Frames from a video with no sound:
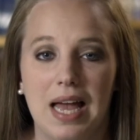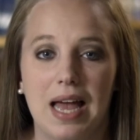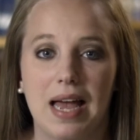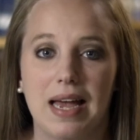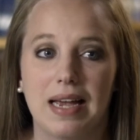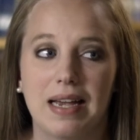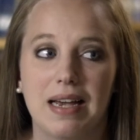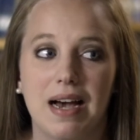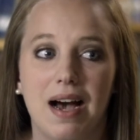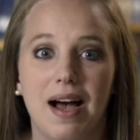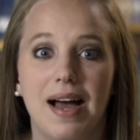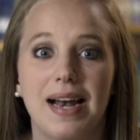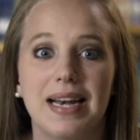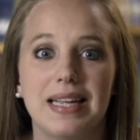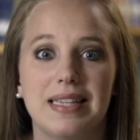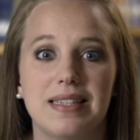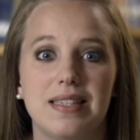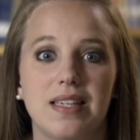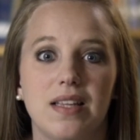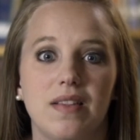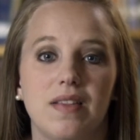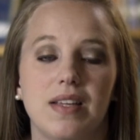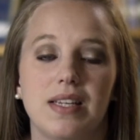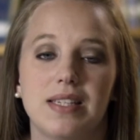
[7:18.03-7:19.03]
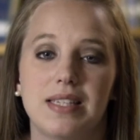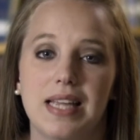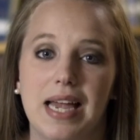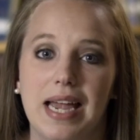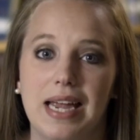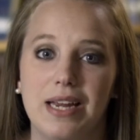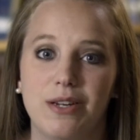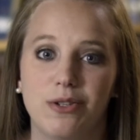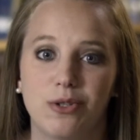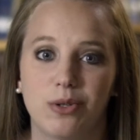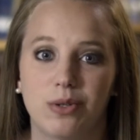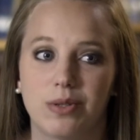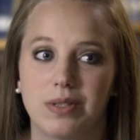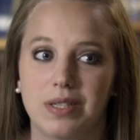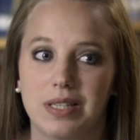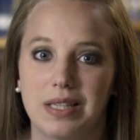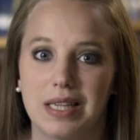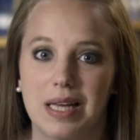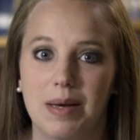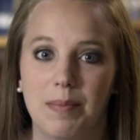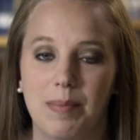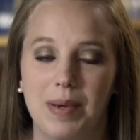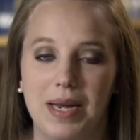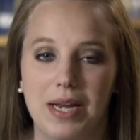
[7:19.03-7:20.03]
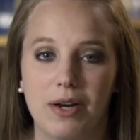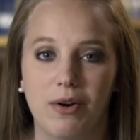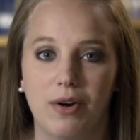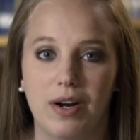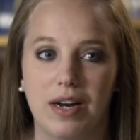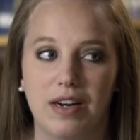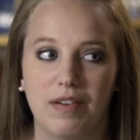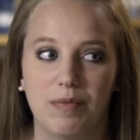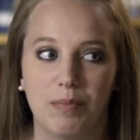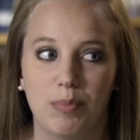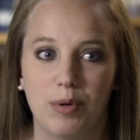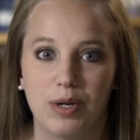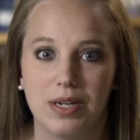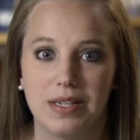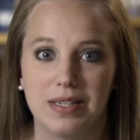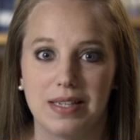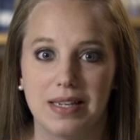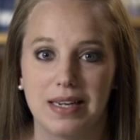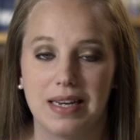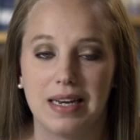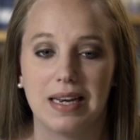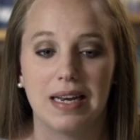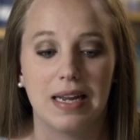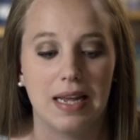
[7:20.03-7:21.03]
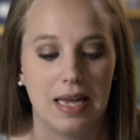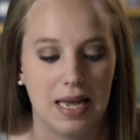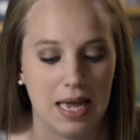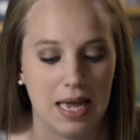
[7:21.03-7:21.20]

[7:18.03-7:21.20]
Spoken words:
And God had sent this angel to let Peter out of prison.